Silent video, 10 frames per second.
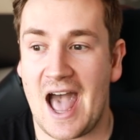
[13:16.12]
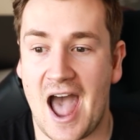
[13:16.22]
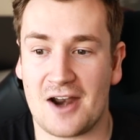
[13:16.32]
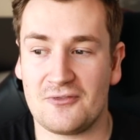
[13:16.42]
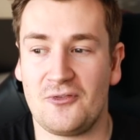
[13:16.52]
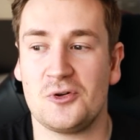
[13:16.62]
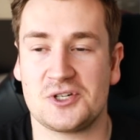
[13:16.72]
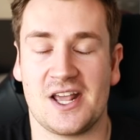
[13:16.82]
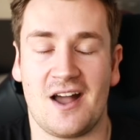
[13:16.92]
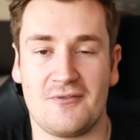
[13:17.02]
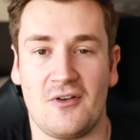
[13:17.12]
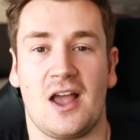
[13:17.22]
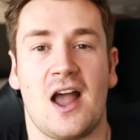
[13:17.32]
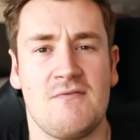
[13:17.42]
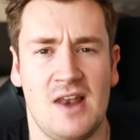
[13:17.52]
And unfortunately, I feel
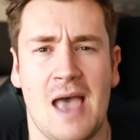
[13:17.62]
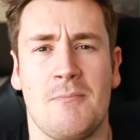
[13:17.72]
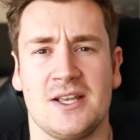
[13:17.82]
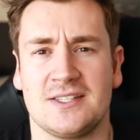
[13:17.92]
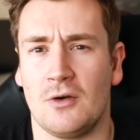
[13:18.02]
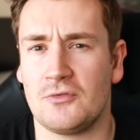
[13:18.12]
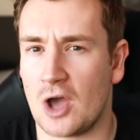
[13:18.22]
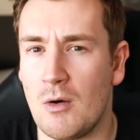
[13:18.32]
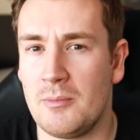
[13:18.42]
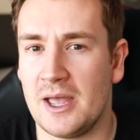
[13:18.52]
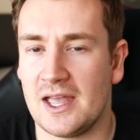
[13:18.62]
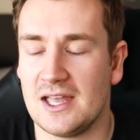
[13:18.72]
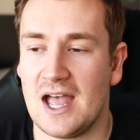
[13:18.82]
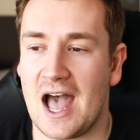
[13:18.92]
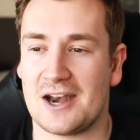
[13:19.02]
like I've let myself go a bit.
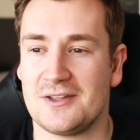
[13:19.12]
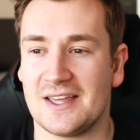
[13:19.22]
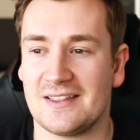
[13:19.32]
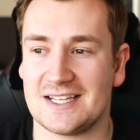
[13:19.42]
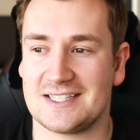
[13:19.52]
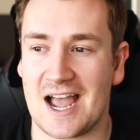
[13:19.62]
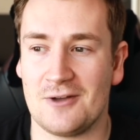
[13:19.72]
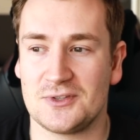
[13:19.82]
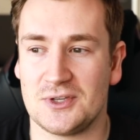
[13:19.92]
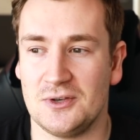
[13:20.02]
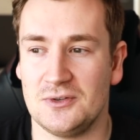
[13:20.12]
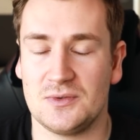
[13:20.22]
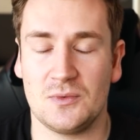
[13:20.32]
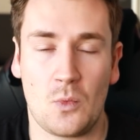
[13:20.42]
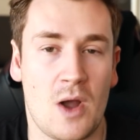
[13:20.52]
And I think that's down to
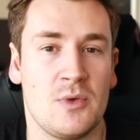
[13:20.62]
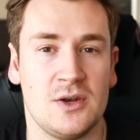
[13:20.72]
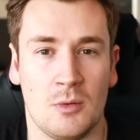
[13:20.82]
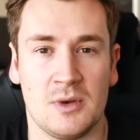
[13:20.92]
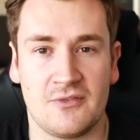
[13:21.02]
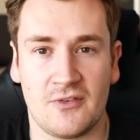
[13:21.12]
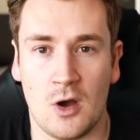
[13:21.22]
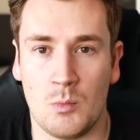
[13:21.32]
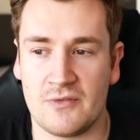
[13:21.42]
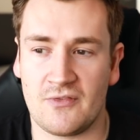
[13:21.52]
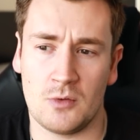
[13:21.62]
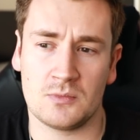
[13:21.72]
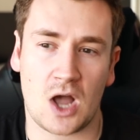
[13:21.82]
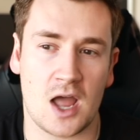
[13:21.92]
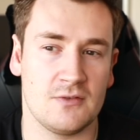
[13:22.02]
when we normally film, we
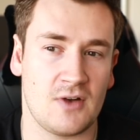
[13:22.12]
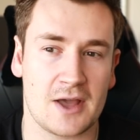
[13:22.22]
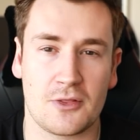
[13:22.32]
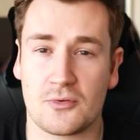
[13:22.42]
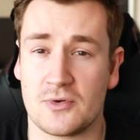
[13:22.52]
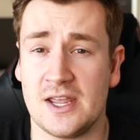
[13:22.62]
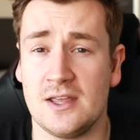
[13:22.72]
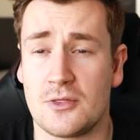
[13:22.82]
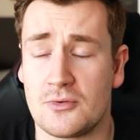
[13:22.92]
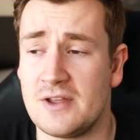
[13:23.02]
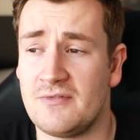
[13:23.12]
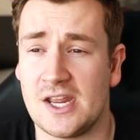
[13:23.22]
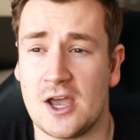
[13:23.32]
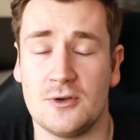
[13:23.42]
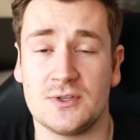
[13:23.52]
film kind of like three
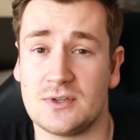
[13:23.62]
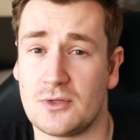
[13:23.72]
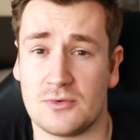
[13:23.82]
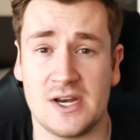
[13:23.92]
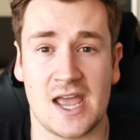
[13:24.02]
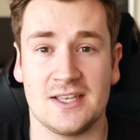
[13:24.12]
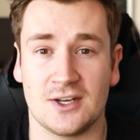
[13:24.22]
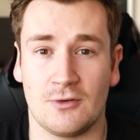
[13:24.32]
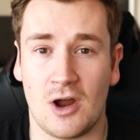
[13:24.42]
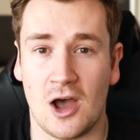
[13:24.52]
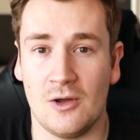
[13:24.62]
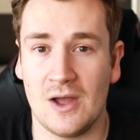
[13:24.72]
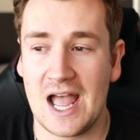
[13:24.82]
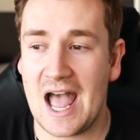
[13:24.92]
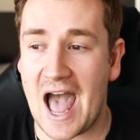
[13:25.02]
videos, 3 days in a row.
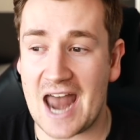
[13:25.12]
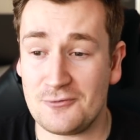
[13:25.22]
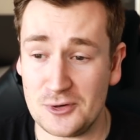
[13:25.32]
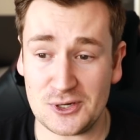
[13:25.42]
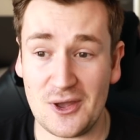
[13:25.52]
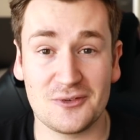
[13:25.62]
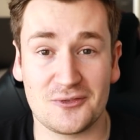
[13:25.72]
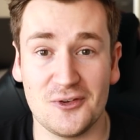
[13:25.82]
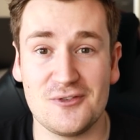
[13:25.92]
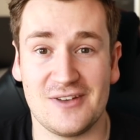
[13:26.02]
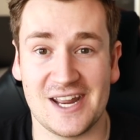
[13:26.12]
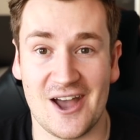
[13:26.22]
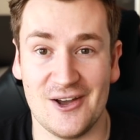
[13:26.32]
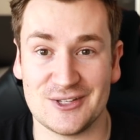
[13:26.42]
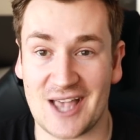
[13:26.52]
And if we're doing food
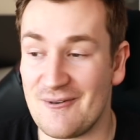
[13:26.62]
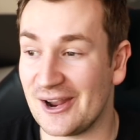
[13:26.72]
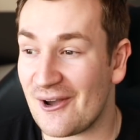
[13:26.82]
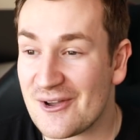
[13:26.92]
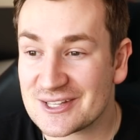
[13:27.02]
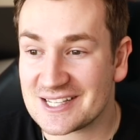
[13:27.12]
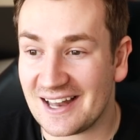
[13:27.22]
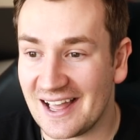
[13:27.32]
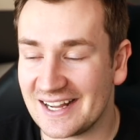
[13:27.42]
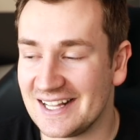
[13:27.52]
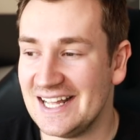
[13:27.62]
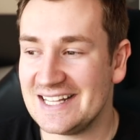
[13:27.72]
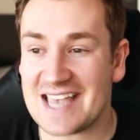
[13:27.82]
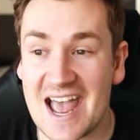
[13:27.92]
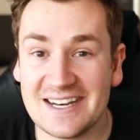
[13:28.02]
videos and we're going to like
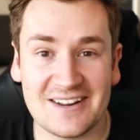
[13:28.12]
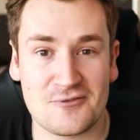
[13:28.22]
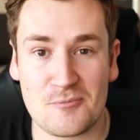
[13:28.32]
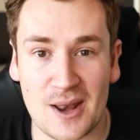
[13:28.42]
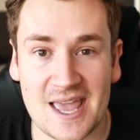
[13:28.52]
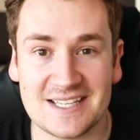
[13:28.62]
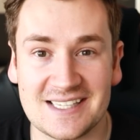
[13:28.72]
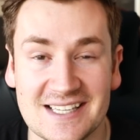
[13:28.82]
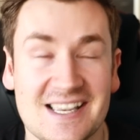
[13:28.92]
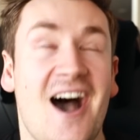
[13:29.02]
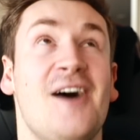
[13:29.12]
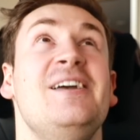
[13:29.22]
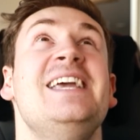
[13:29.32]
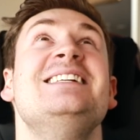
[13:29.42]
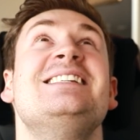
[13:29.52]
10 different places, I'm
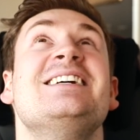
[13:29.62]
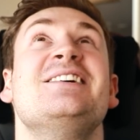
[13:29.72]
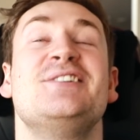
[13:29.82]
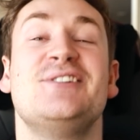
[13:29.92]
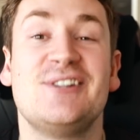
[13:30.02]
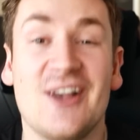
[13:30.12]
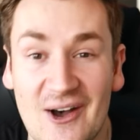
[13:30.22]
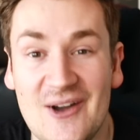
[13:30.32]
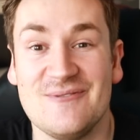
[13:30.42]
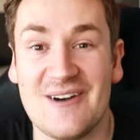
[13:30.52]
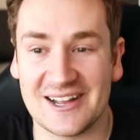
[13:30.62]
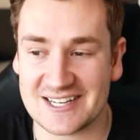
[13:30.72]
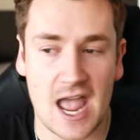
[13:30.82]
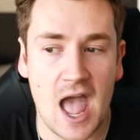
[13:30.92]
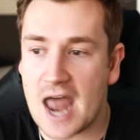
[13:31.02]
eating so
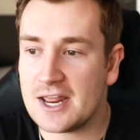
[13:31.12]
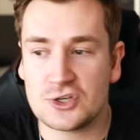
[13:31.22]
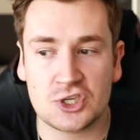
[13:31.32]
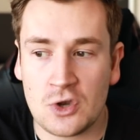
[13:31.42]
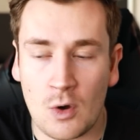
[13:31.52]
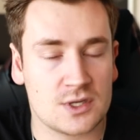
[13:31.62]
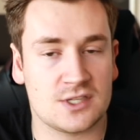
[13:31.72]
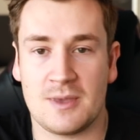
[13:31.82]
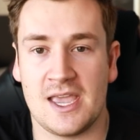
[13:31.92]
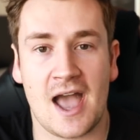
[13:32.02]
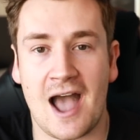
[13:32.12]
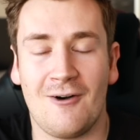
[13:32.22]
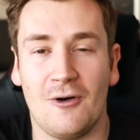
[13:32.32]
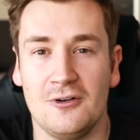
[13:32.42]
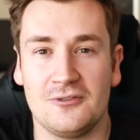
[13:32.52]
much. And it just knocks me
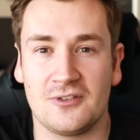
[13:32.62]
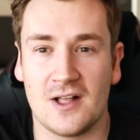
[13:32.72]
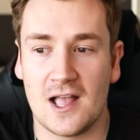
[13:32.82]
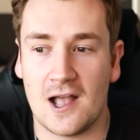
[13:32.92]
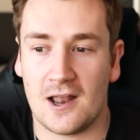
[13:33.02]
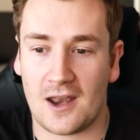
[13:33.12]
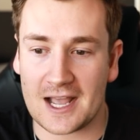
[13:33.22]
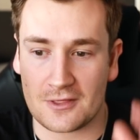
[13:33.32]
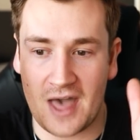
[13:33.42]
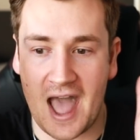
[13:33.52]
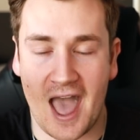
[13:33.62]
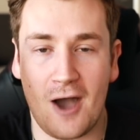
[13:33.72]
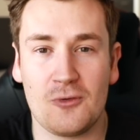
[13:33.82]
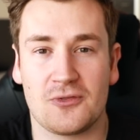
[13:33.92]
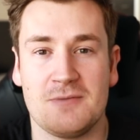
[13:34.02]
out of like that
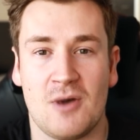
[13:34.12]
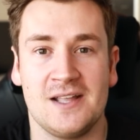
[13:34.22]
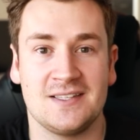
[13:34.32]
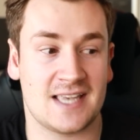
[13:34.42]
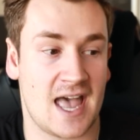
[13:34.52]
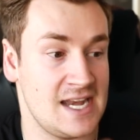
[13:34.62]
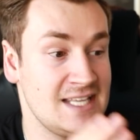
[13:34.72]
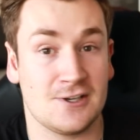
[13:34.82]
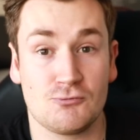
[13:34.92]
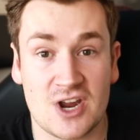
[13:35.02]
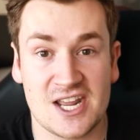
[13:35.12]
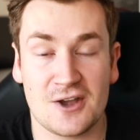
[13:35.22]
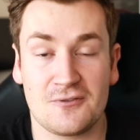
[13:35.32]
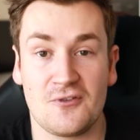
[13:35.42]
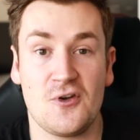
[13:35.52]
healthy mindset and eating really
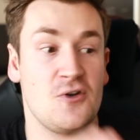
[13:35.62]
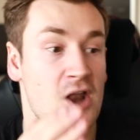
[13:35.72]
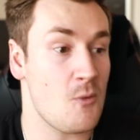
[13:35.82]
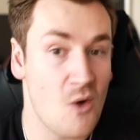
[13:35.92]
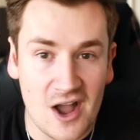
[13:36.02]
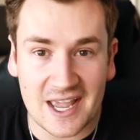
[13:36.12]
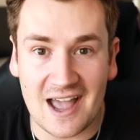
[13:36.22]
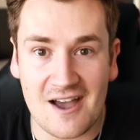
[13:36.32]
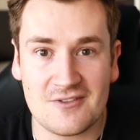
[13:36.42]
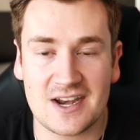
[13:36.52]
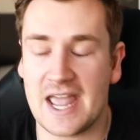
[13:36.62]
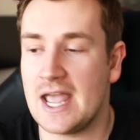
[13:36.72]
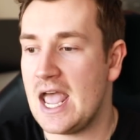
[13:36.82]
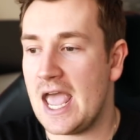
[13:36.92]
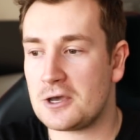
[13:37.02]
good food, like working out every
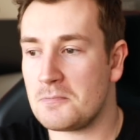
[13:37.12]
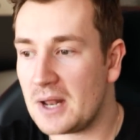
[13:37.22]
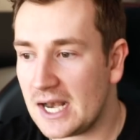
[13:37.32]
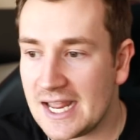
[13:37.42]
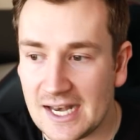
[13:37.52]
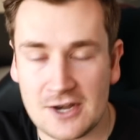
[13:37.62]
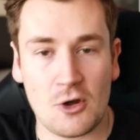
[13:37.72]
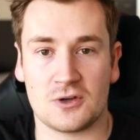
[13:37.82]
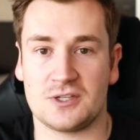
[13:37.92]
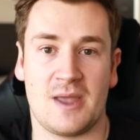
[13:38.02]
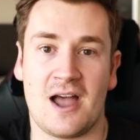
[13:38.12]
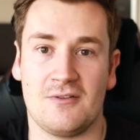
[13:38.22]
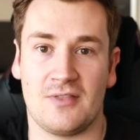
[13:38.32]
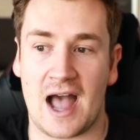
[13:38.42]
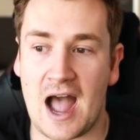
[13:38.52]
day. It completely knocks me out
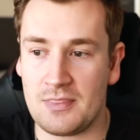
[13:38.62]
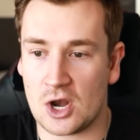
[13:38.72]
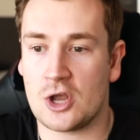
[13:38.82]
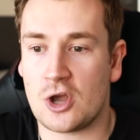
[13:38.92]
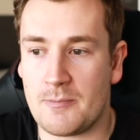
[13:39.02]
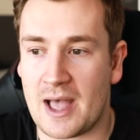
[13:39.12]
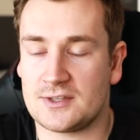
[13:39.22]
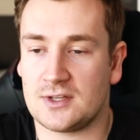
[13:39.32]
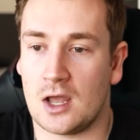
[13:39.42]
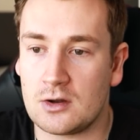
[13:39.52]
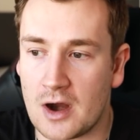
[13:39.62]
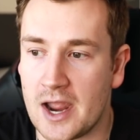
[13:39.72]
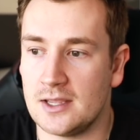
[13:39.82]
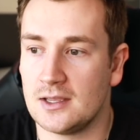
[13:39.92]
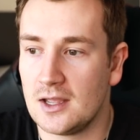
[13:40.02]
of that. And then I go back to like,
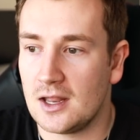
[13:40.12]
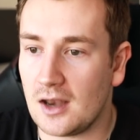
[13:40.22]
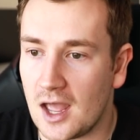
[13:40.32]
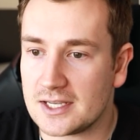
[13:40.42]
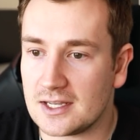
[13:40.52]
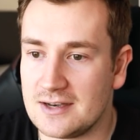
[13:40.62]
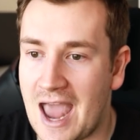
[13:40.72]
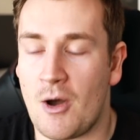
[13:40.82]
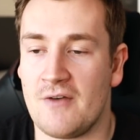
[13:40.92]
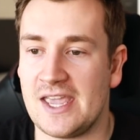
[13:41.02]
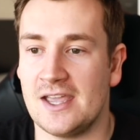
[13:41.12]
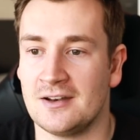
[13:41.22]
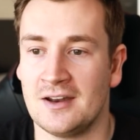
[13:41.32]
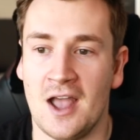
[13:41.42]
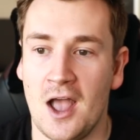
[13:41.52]
great, like now I've
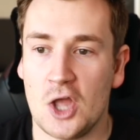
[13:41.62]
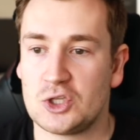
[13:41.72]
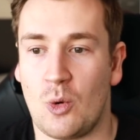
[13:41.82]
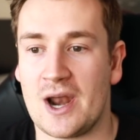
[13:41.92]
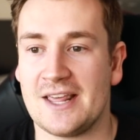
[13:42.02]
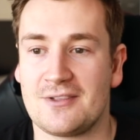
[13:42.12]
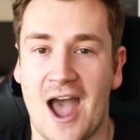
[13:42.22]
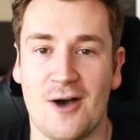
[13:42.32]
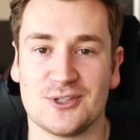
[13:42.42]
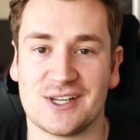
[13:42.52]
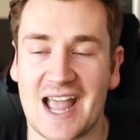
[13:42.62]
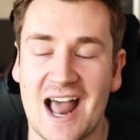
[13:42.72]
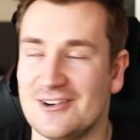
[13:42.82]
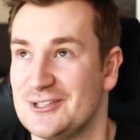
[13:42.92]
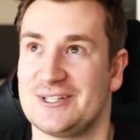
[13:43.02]
eaten 20,000
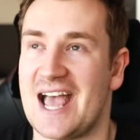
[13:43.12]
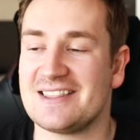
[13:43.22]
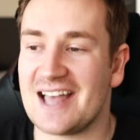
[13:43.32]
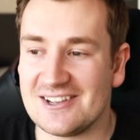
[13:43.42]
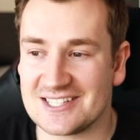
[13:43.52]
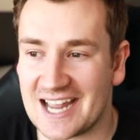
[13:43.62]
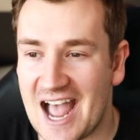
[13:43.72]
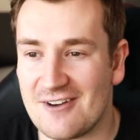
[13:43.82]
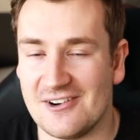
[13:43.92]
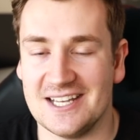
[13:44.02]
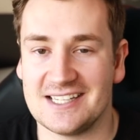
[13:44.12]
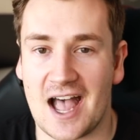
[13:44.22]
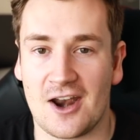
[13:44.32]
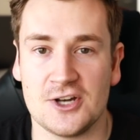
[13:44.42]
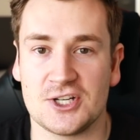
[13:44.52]
calories or 10,000 calories,
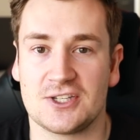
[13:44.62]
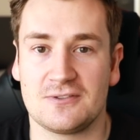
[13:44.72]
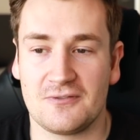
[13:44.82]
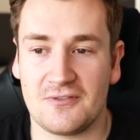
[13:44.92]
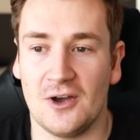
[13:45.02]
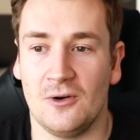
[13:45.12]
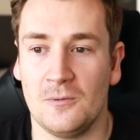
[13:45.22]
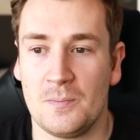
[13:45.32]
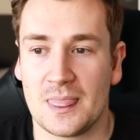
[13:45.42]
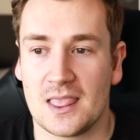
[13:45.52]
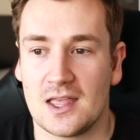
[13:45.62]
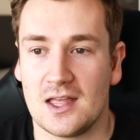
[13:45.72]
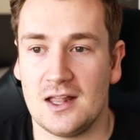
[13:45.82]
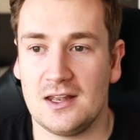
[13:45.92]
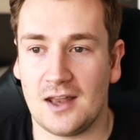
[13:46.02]
and I just feel
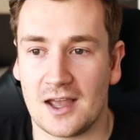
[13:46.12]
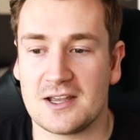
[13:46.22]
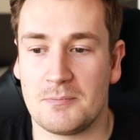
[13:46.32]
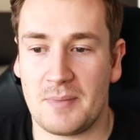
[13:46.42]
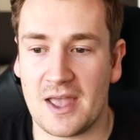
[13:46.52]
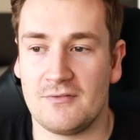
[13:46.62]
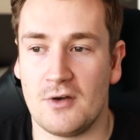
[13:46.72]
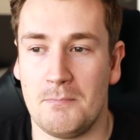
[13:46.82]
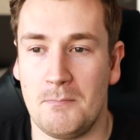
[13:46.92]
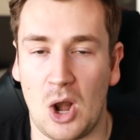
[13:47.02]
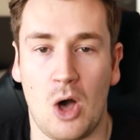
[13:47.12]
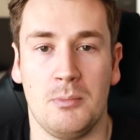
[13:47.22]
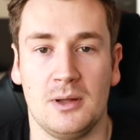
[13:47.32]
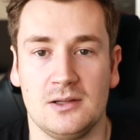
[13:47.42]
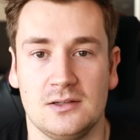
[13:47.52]
like a bit of a blob.
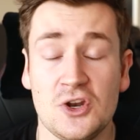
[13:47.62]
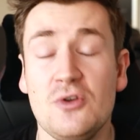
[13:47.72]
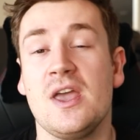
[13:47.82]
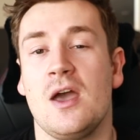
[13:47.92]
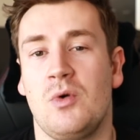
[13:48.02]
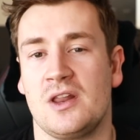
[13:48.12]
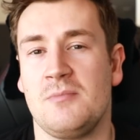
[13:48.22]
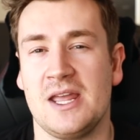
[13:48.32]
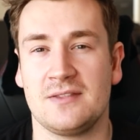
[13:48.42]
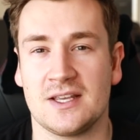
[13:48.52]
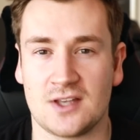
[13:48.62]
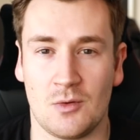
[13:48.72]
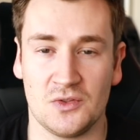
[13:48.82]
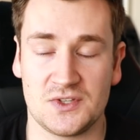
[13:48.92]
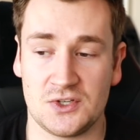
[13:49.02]
So for the new year, one of the main things I
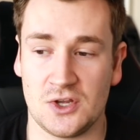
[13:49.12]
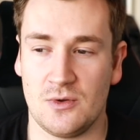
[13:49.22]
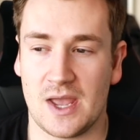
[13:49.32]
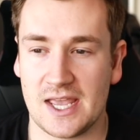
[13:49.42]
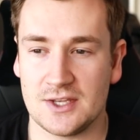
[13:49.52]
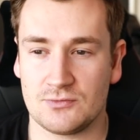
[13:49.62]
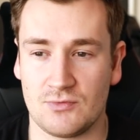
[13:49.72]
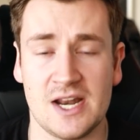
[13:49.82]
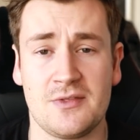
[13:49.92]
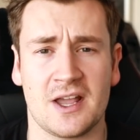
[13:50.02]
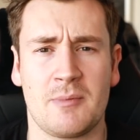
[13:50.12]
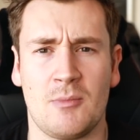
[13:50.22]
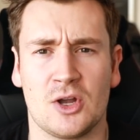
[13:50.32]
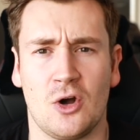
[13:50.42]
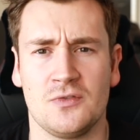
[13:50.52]
want to do is really think about
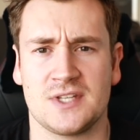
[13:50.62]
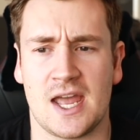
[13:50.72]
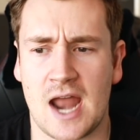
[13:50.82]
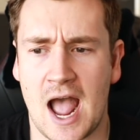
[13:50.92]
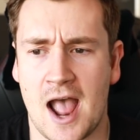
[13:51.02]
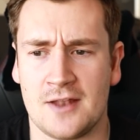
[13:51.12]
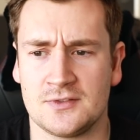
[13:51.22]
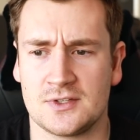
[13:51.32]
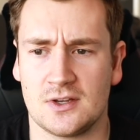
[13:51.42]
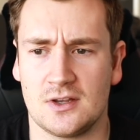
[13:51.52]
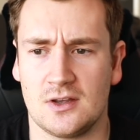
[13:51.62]
my content and